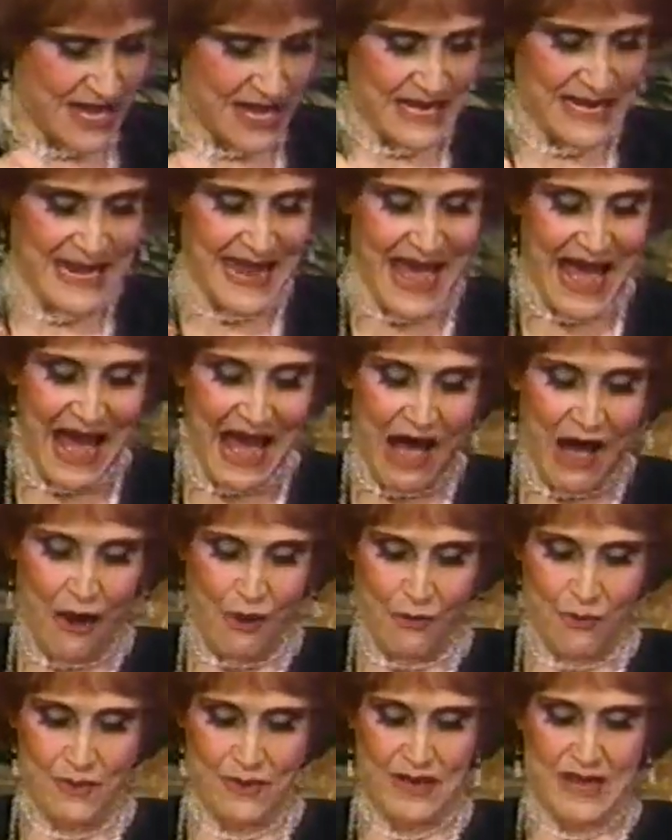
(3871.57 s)

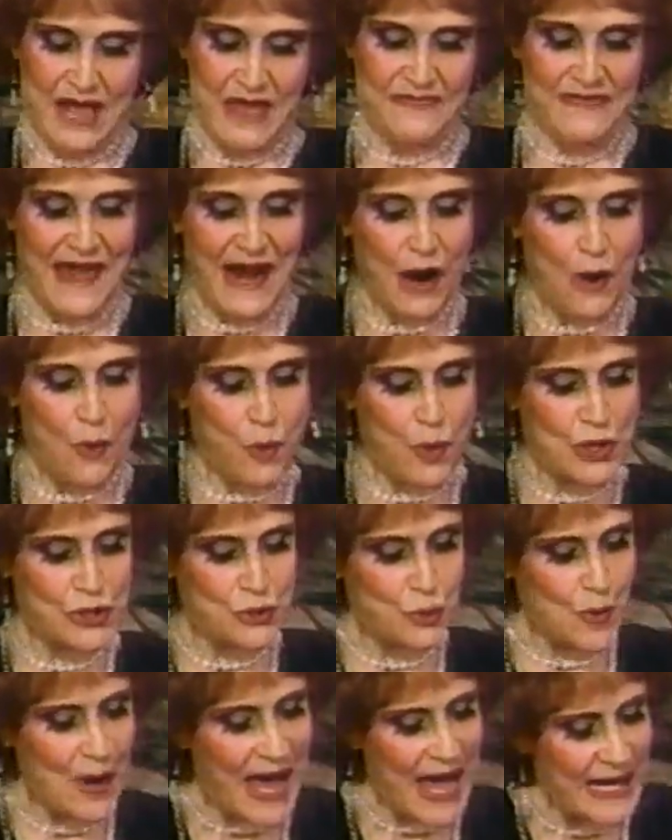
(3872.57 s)
Now, there were
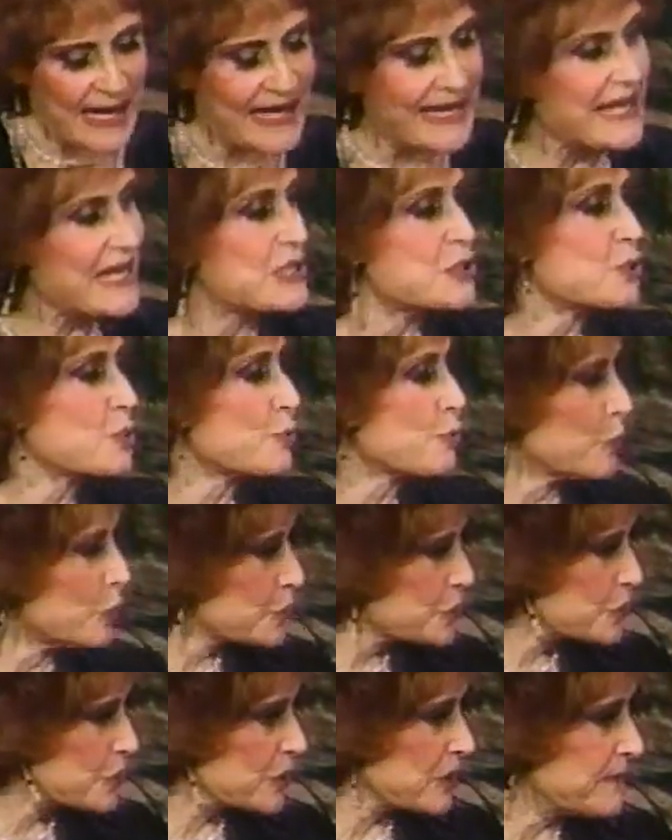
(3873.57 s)
dwelling in
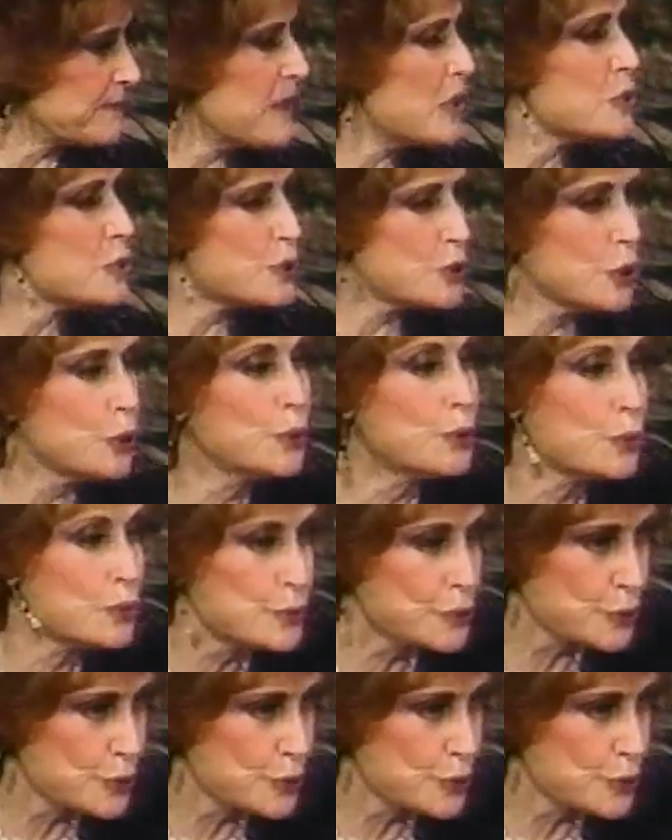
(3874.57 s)
Jerusalem Jews,